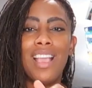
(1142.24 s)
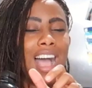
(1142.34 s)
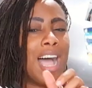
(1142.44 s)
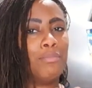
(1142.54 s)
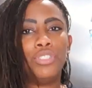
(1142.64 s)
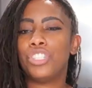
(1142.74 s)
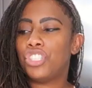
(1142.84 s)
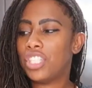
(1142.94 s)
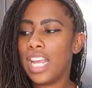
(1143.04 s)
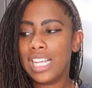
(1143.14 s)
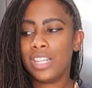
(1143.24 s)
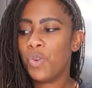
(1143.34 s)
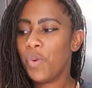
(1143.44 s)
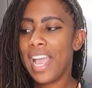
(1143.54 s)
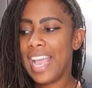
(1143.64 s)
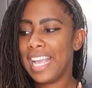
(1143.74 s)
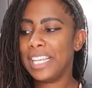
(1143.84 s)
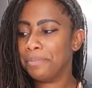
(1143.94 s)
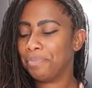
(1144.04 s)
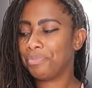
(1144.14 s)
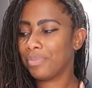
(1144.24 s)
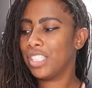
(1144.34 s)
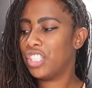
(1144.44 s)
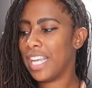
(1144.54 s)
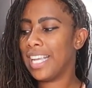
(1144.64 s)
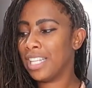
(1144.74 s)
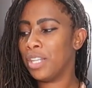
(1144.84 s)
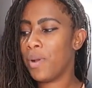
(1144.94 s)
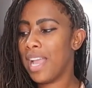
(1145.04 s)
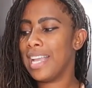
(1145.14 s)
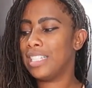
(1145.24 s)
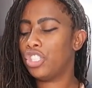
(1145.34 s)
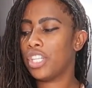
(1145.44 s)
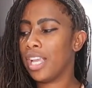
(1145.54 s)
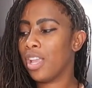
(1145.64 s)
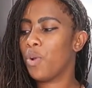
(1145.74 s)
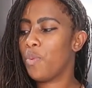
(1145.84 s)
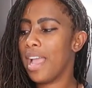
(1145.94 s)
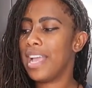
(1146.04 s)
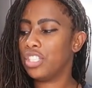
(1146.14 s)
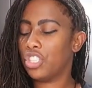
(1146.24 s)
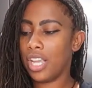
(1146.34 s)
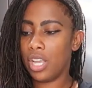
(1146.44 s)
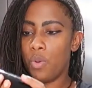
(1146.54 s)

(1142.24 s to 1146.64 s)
I'm just shaking away, shaking away, shaking away, shaking